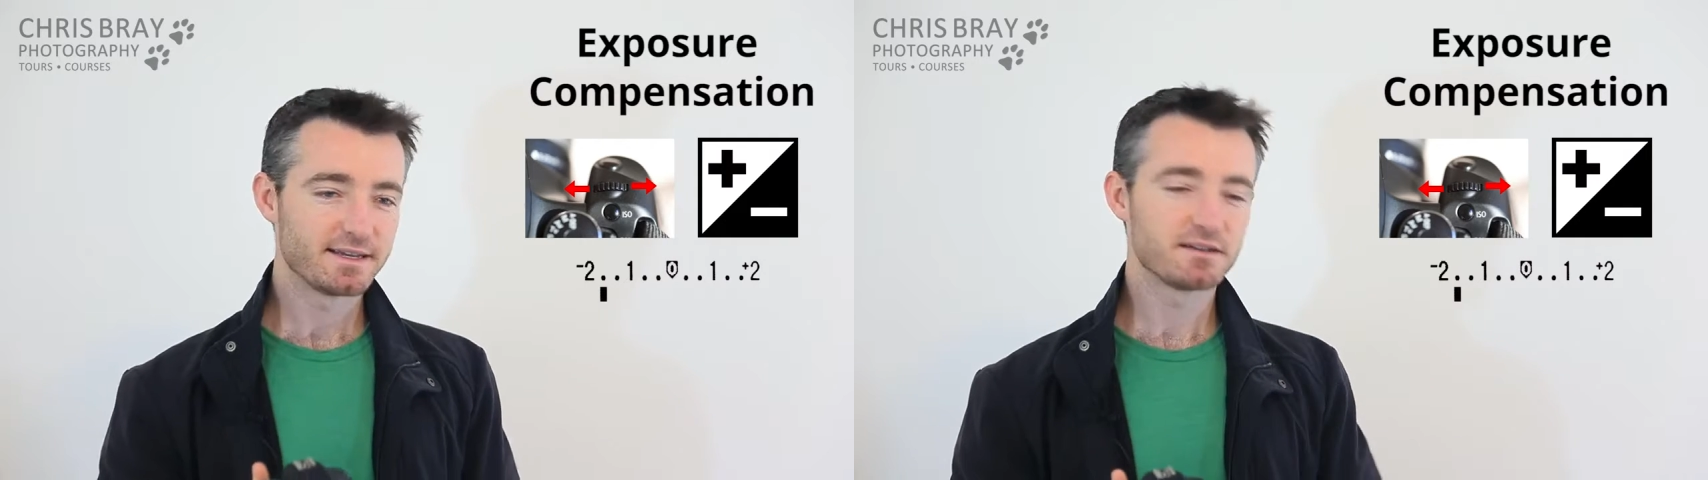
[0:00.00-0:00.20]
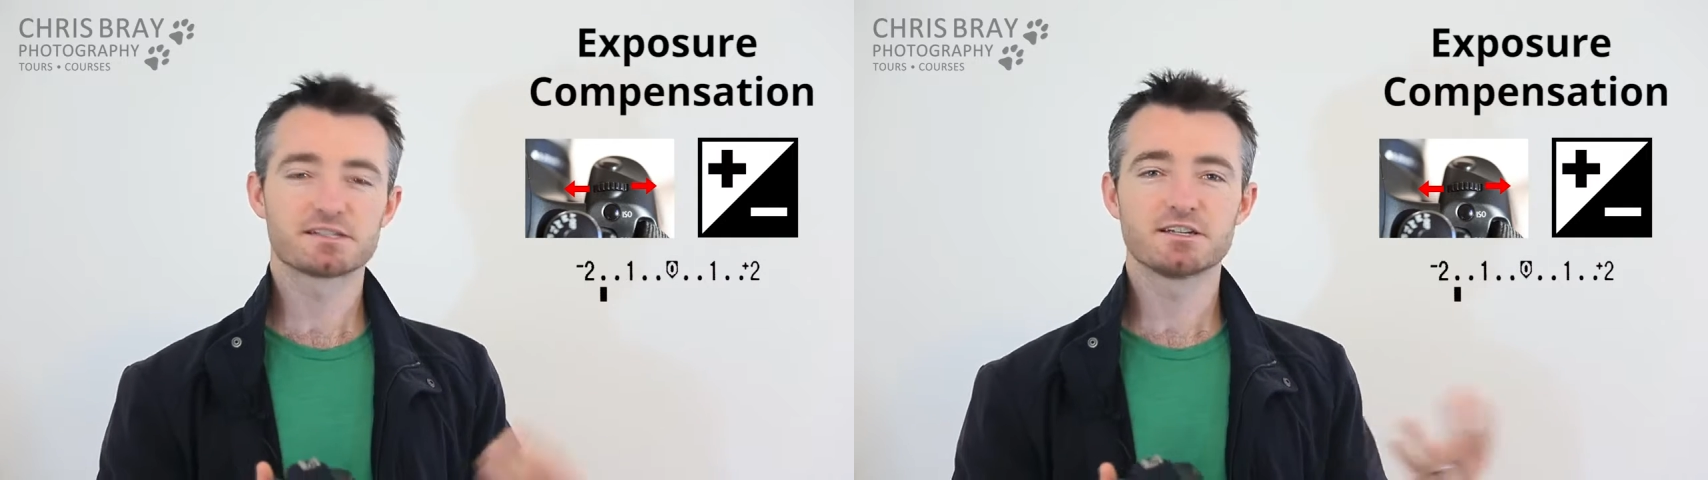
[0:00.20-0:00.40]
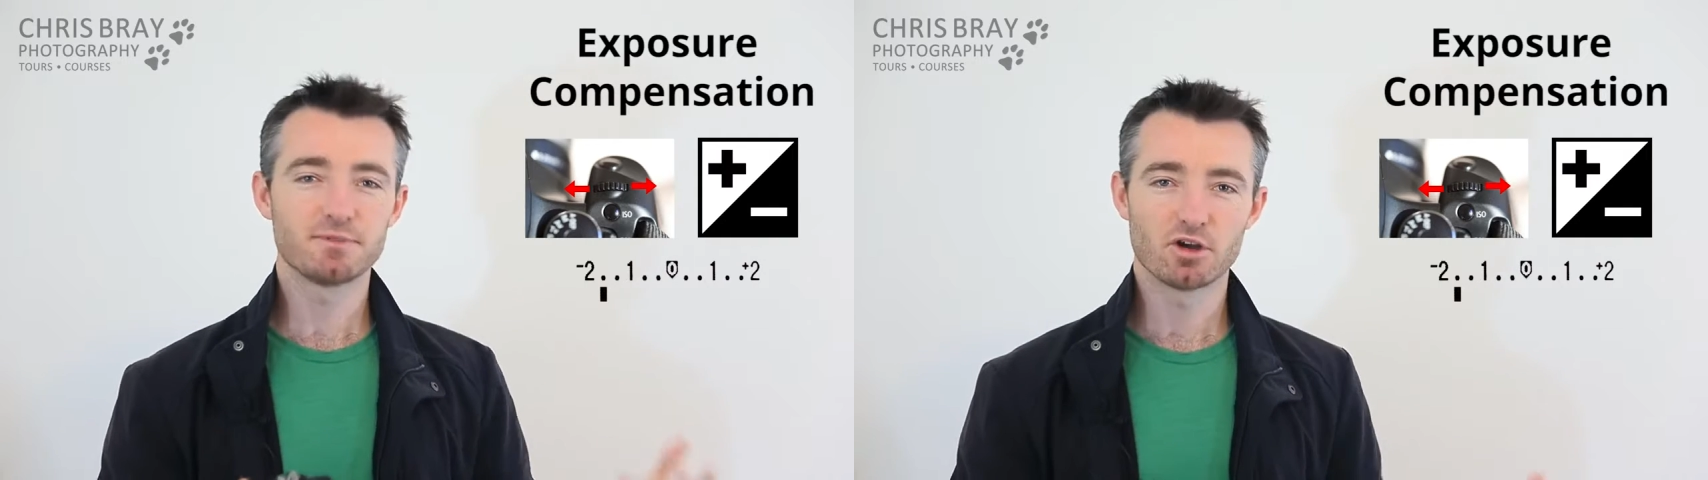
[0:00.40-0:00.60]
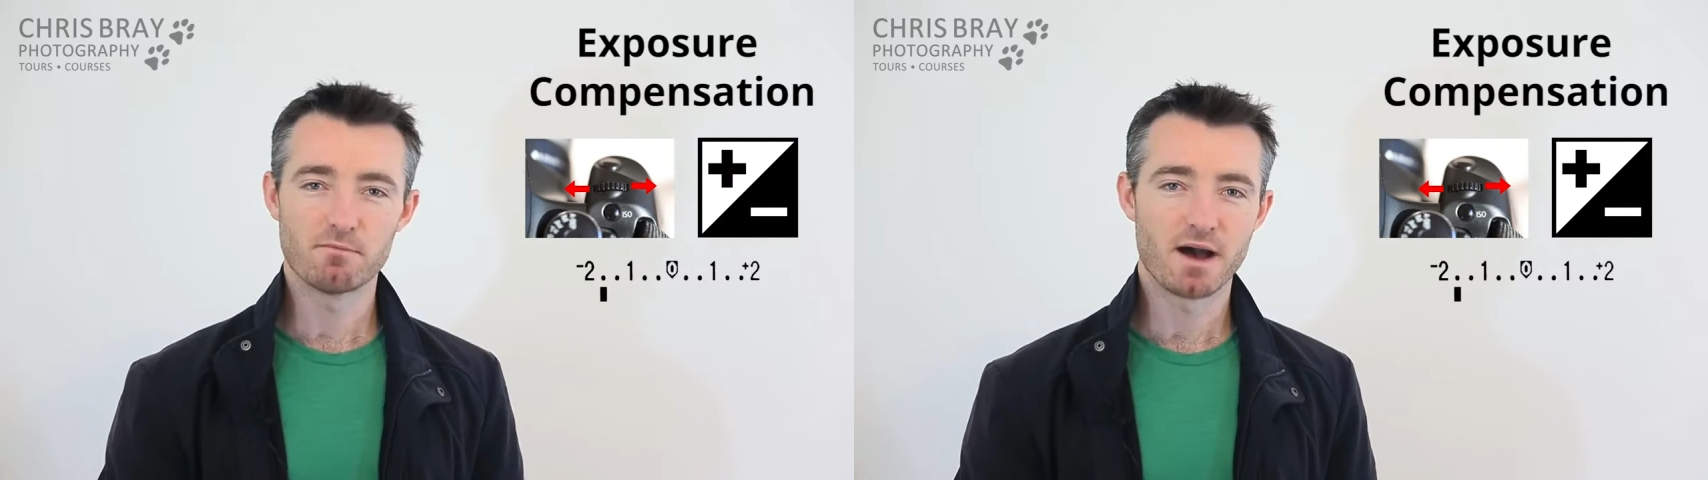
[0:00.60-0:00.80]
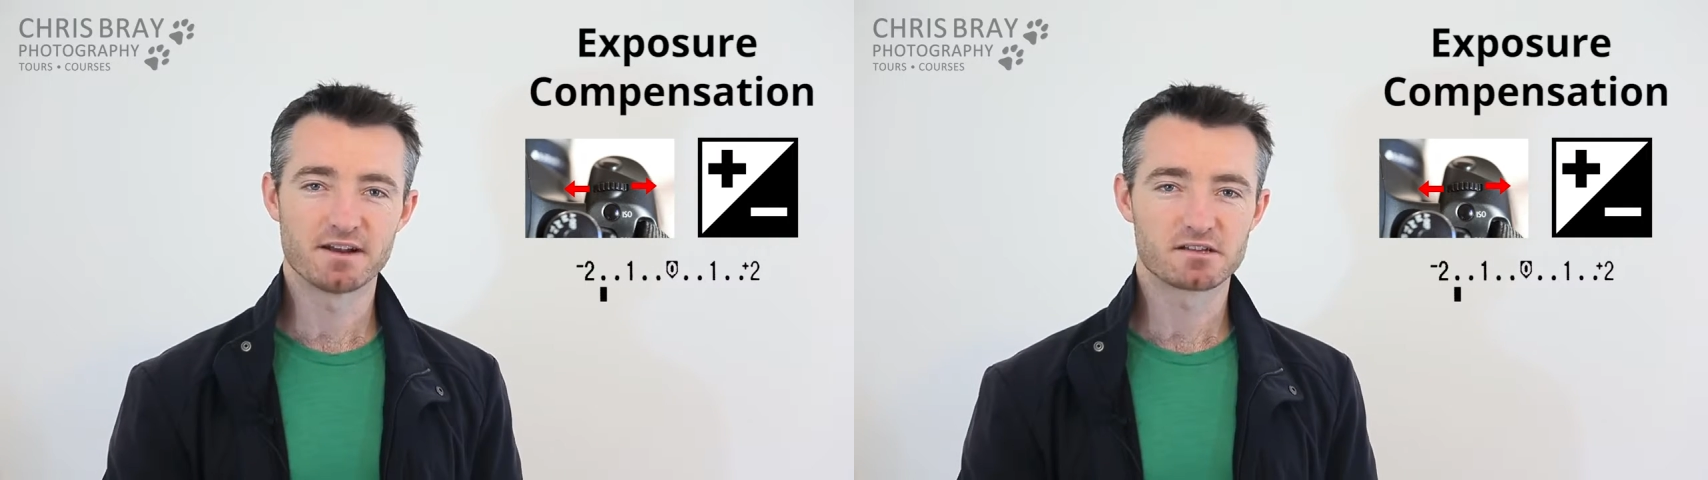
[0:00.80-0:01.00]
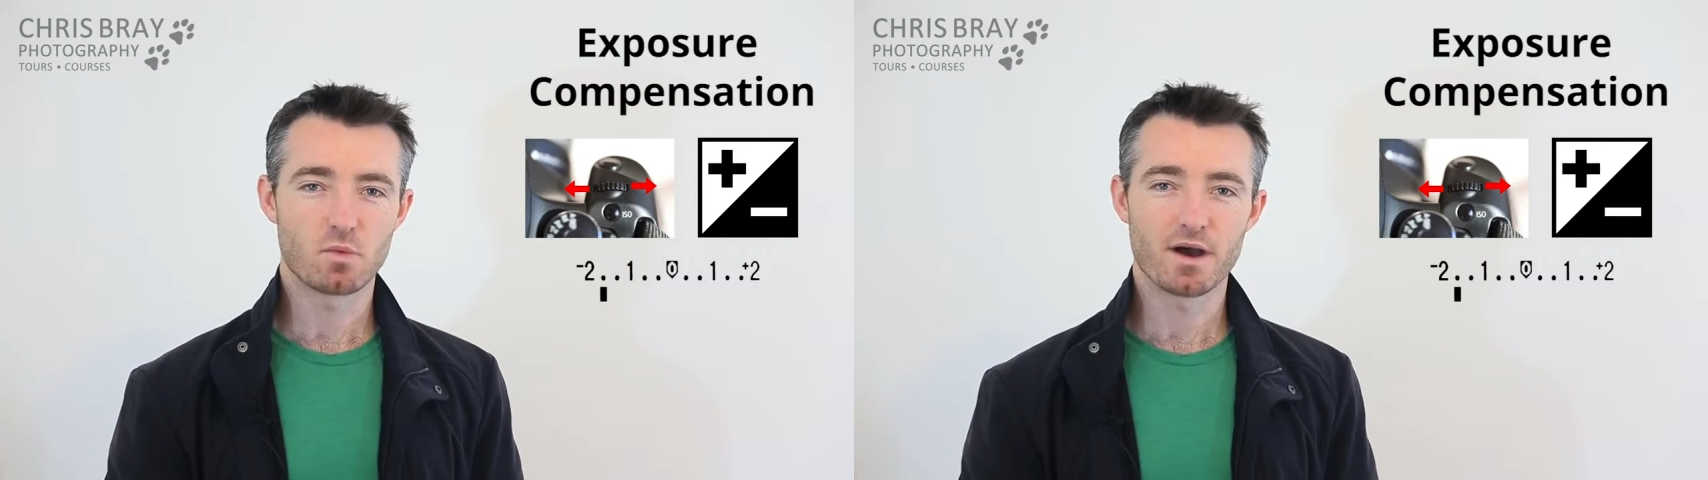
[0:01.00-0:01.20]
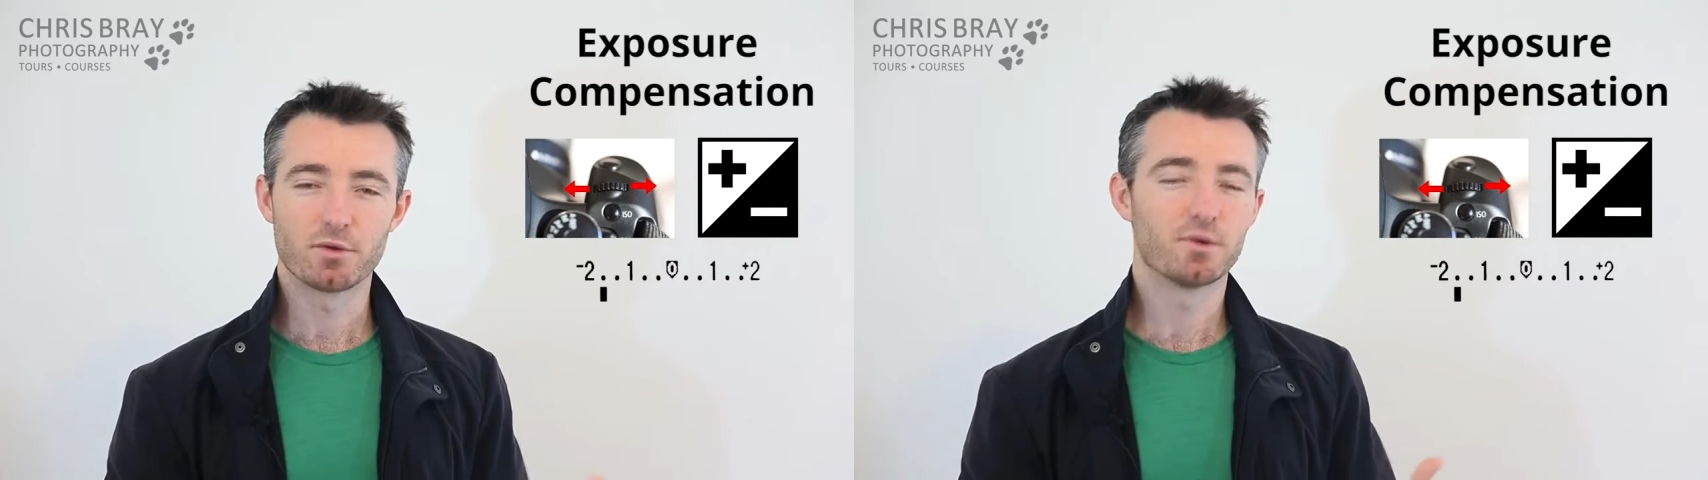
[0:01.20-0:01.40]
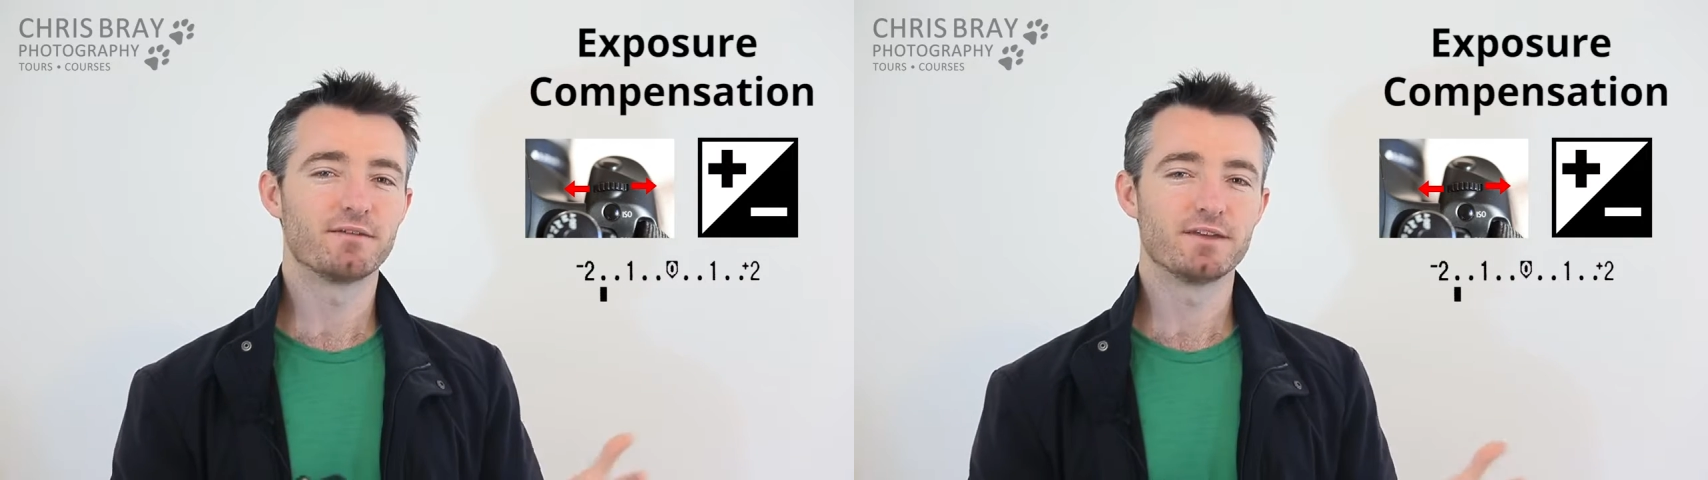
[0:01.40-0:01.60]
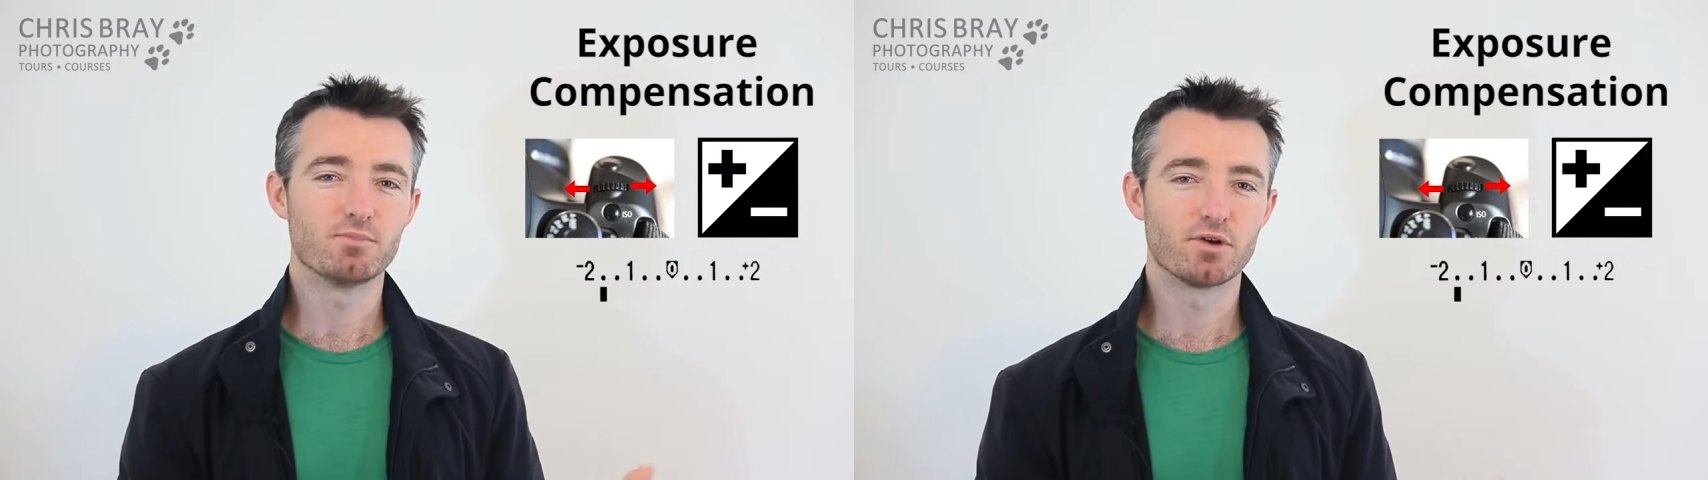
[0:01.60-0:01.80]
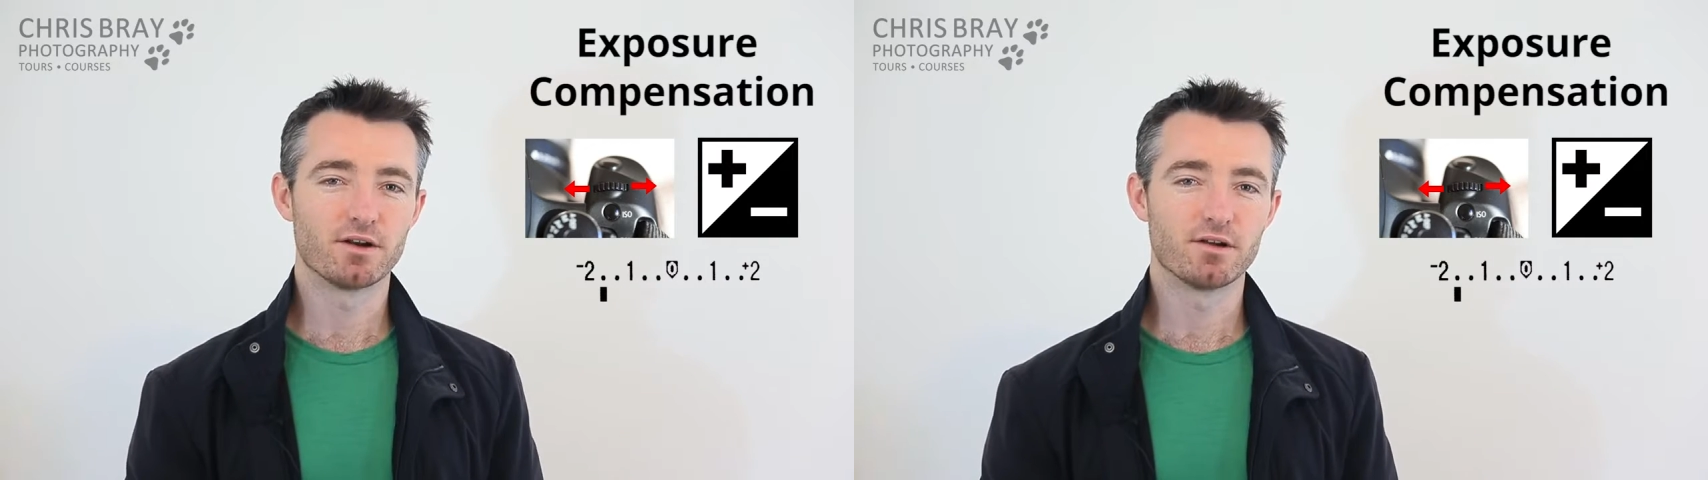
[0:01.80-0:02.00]
it'll still be on -1 or whatever you
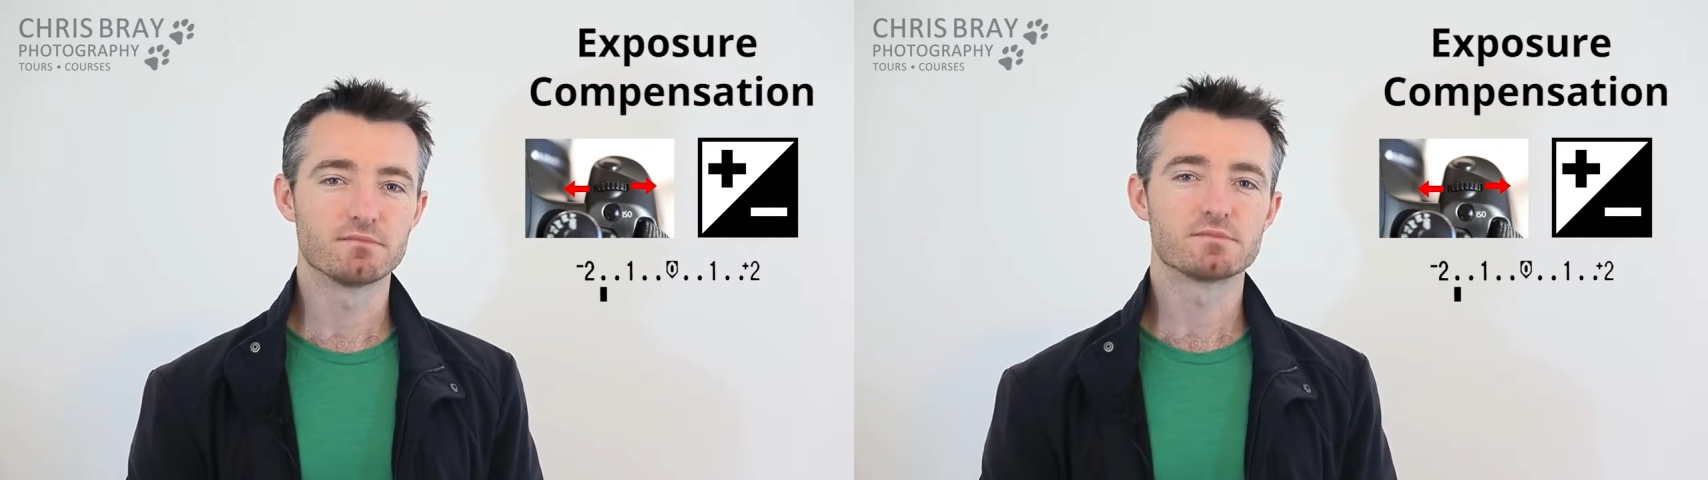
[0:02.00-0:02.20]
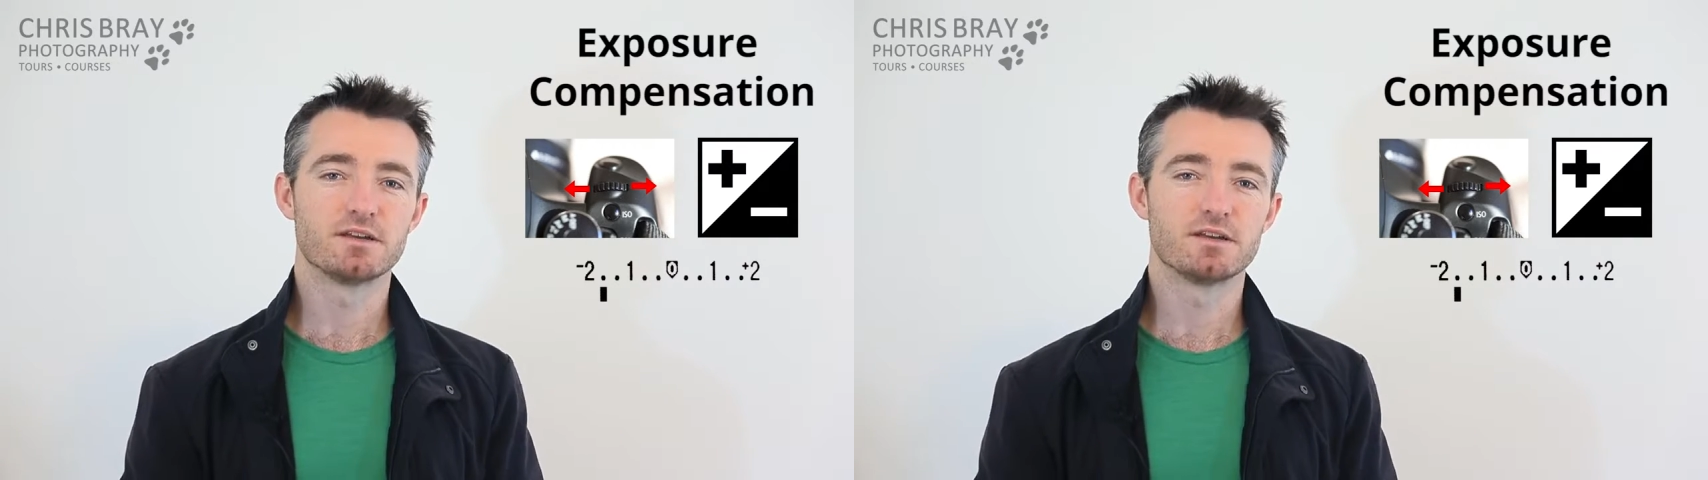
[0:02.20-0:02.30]
put it on.